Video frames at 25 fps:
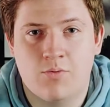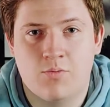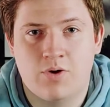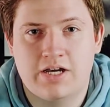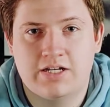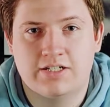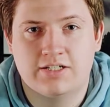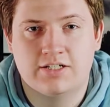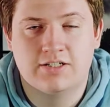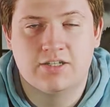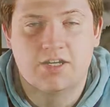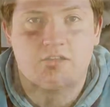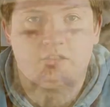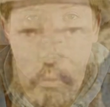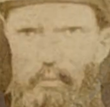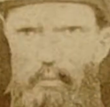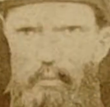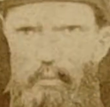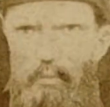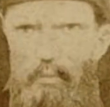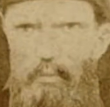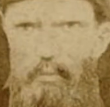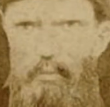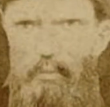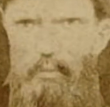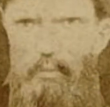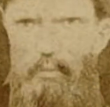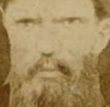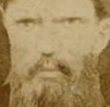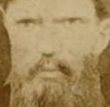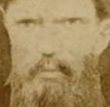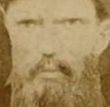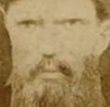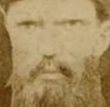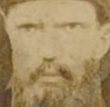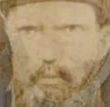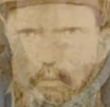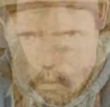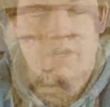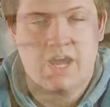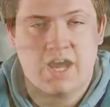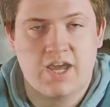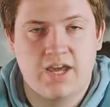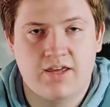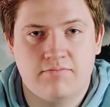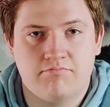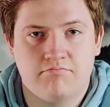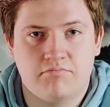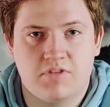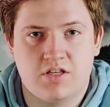well, Lonigan. One
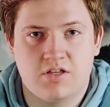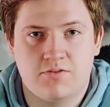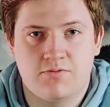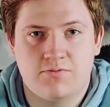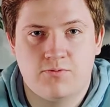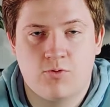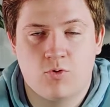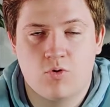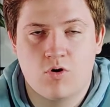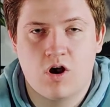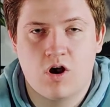night, the 4